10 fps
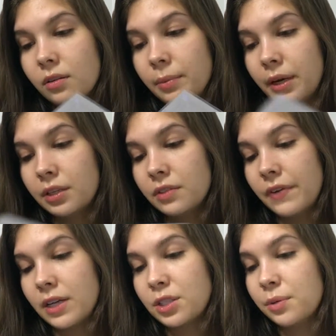Paris
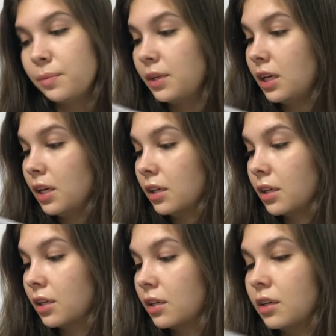Fashion Week,
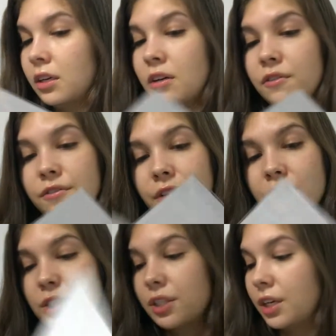
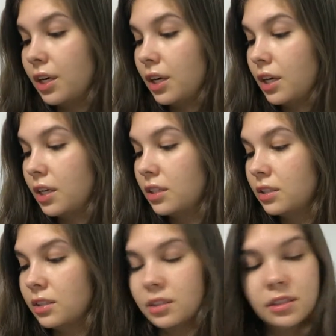French Girl,
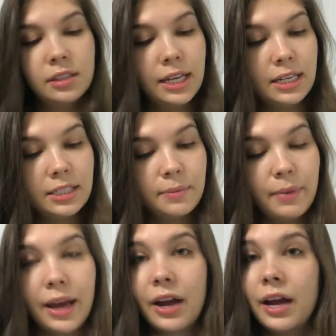Ladies in
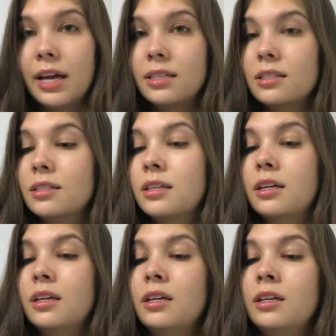Paris.
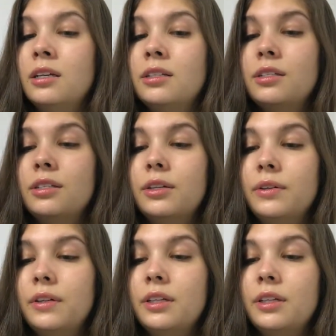So